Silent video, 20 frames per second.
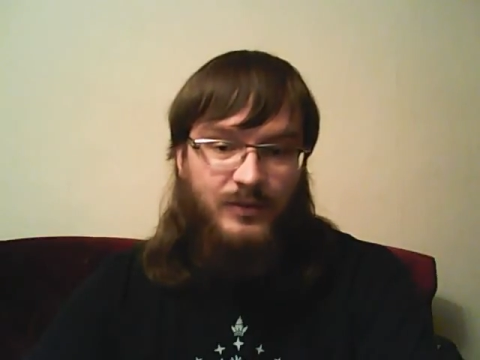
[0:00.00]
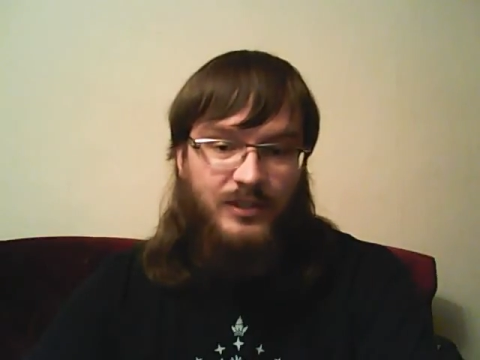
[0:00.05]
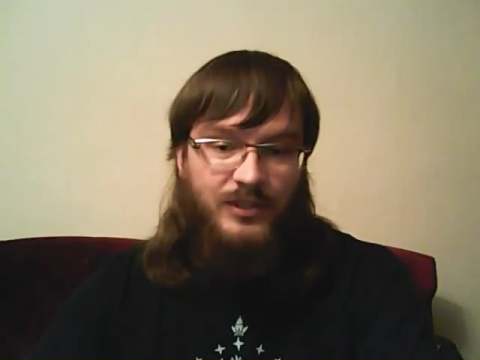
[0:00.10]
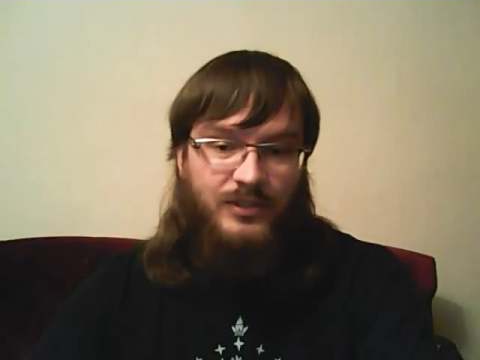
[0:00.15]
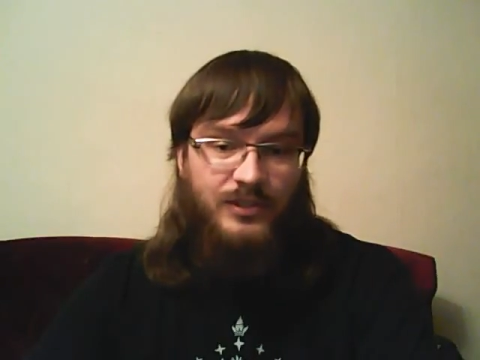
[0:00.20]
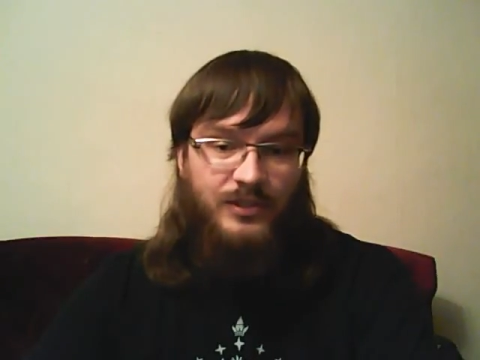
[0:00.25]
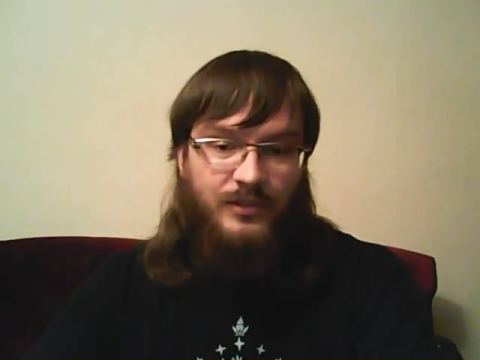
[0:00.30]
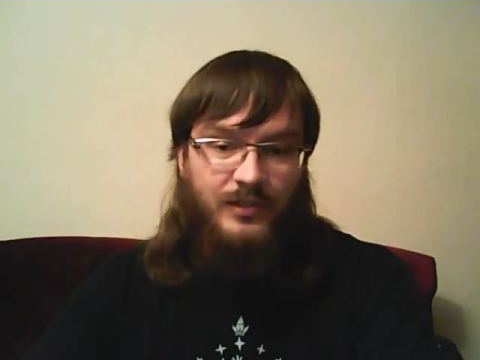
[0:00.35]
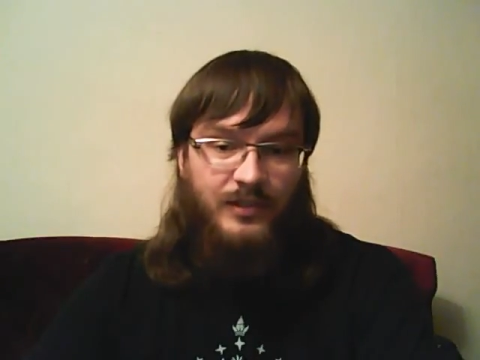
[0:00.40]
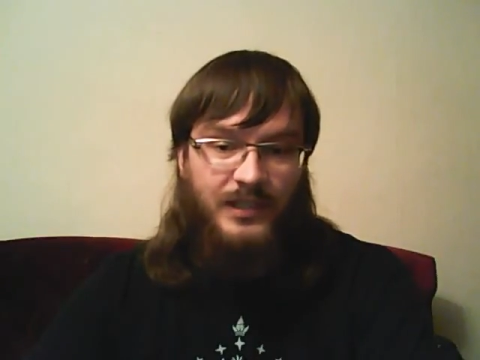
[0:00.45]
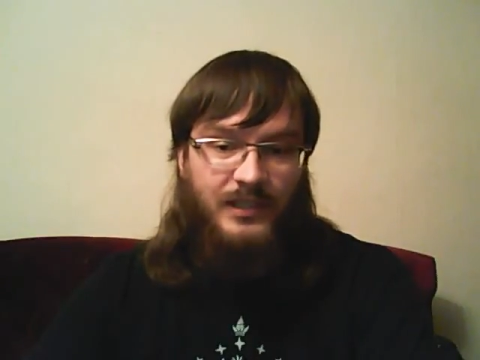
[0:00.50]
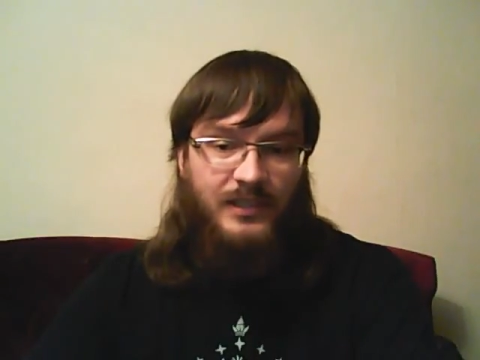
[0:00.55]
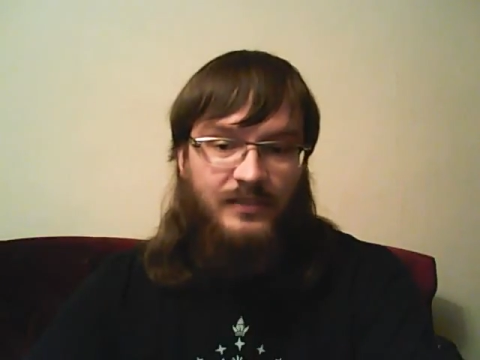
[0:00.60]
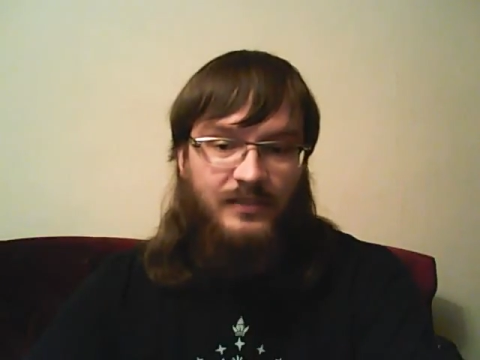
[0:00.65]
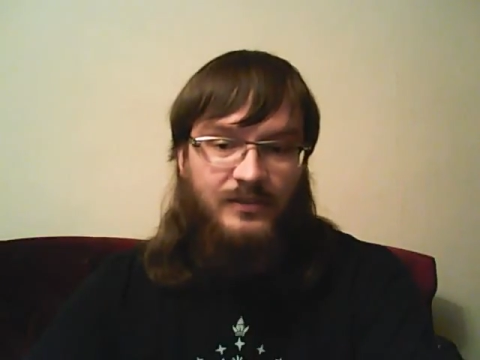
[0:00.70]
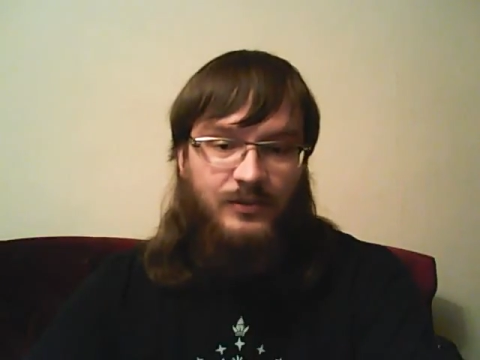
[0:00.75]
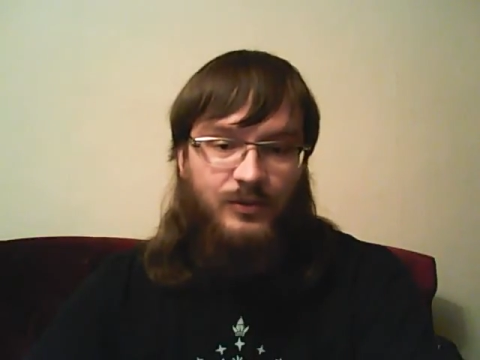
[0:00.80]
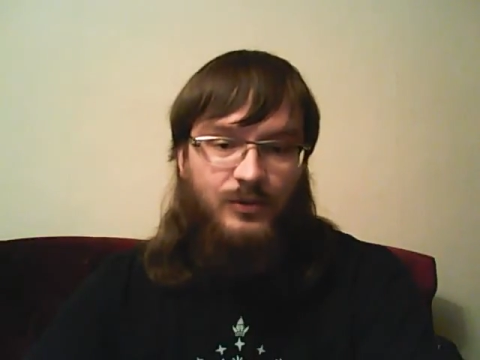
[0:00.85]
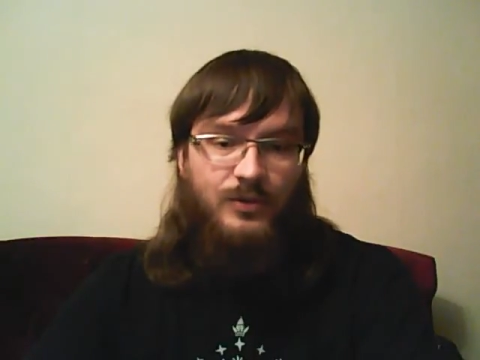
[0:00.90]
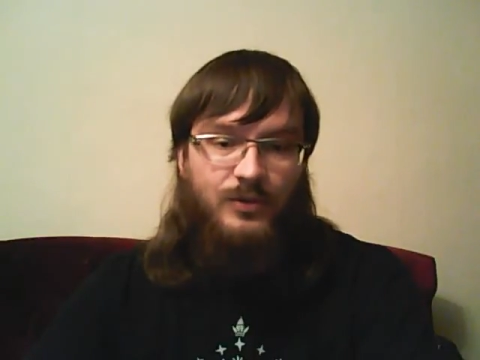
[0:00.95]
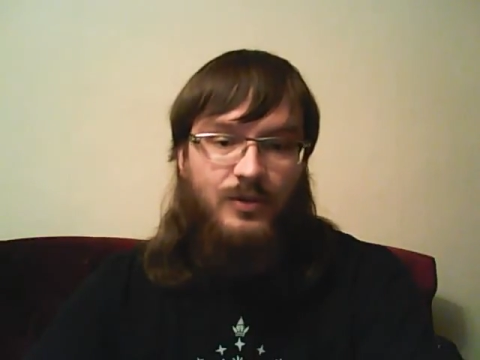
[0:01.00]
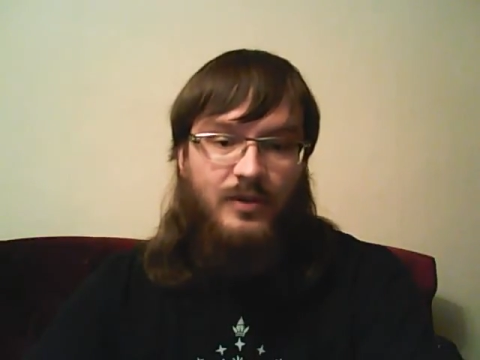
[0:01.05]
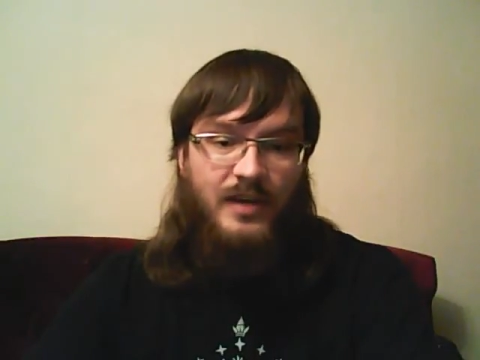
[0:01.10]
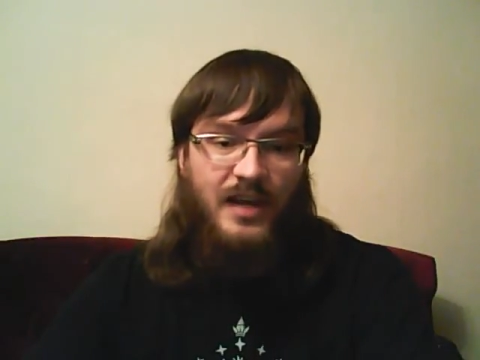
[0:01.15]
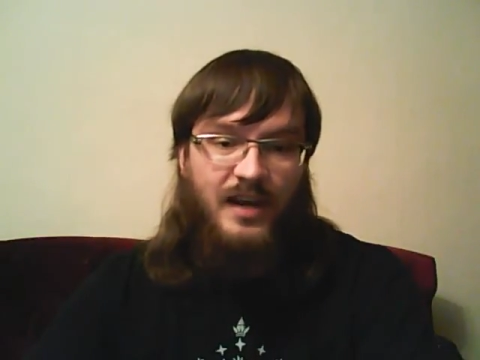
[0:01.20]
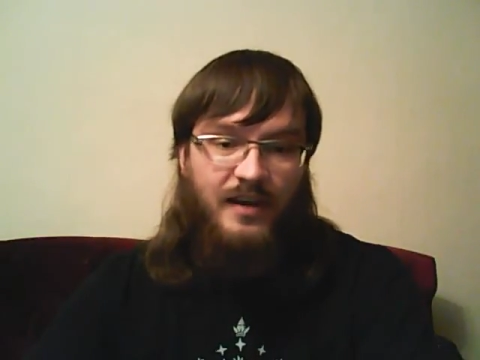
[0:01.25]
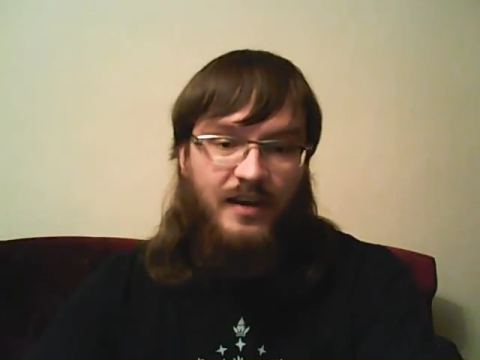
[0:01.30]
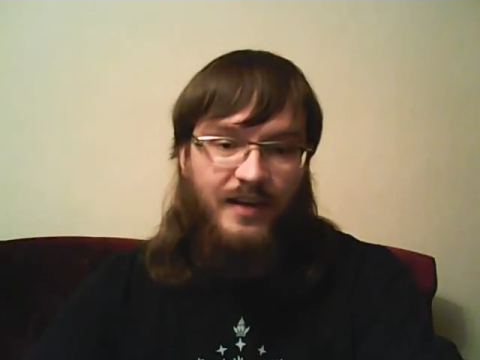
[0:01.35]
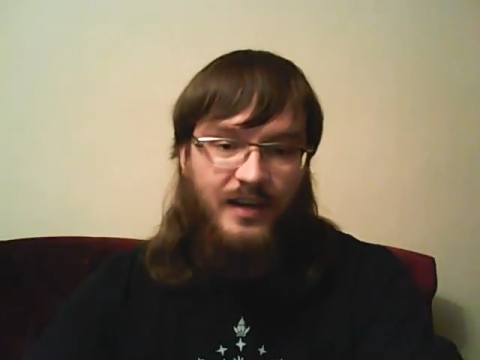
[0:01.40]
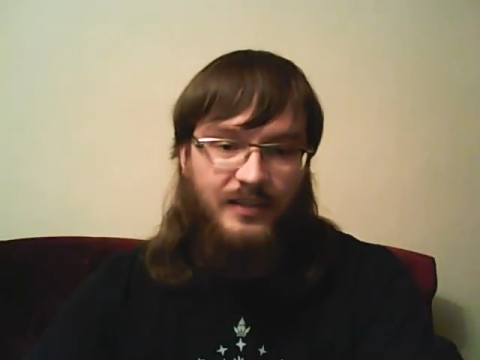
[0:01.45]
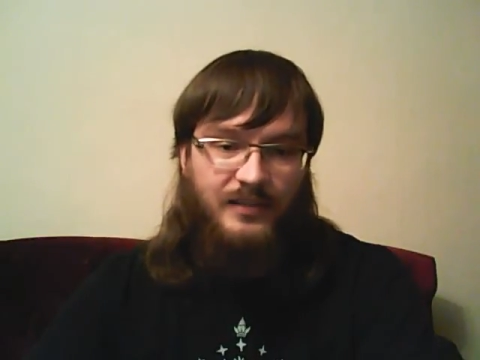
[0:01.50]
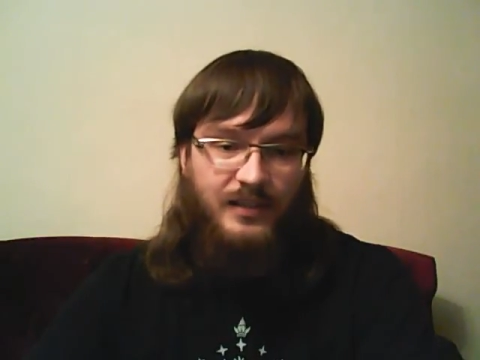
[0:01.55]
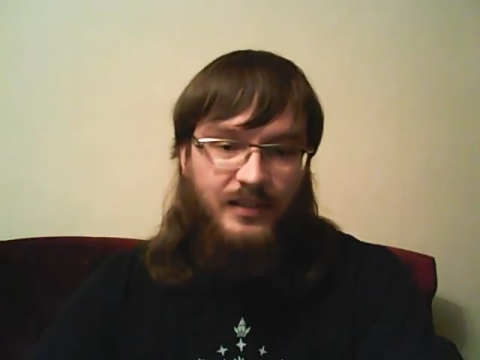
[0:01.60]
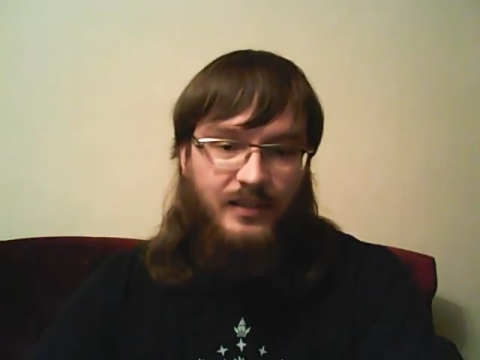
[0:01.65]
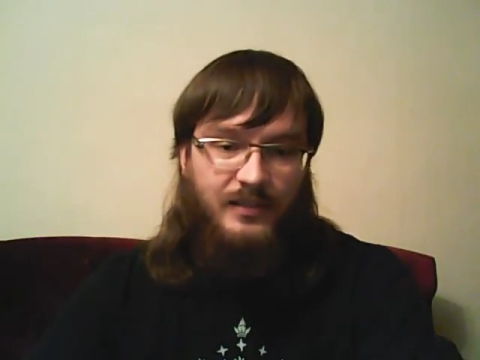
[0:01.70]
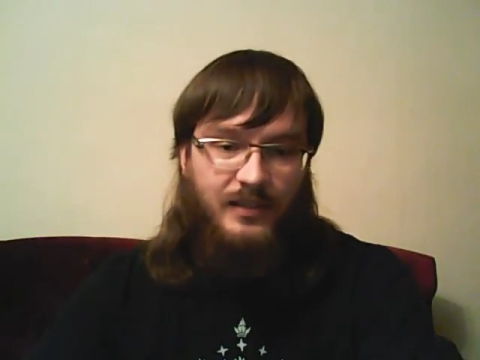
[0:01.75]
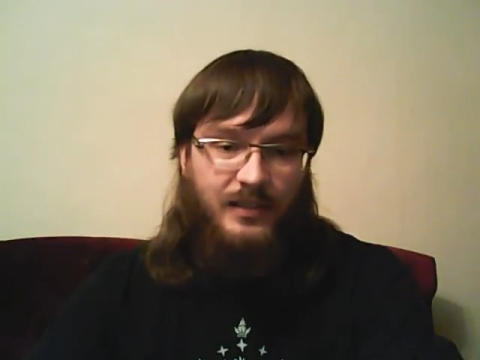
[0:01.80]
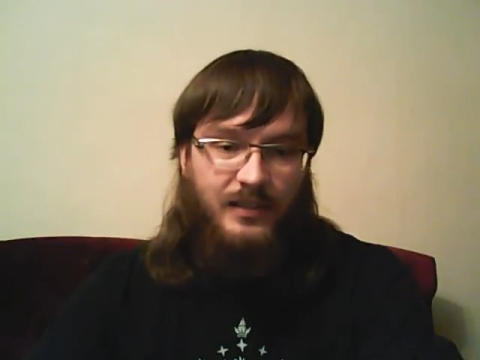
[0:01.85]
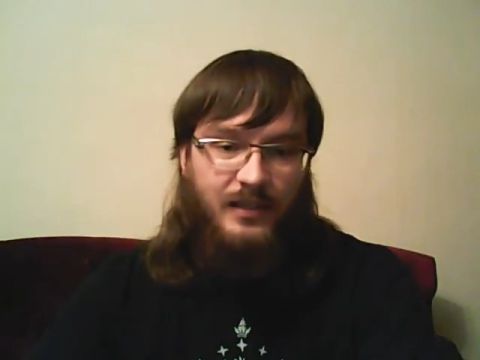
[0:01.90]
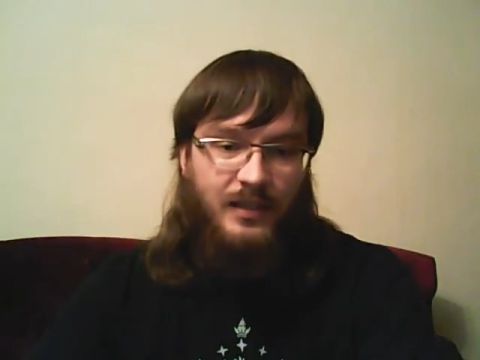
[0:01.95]
which really suit your
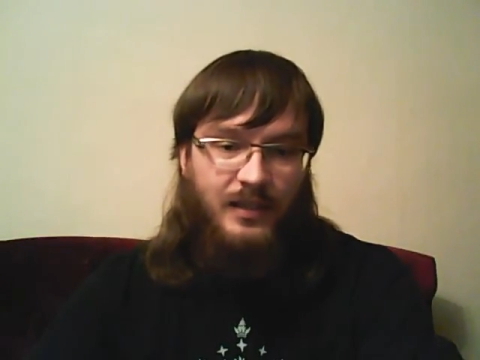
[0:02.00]
character.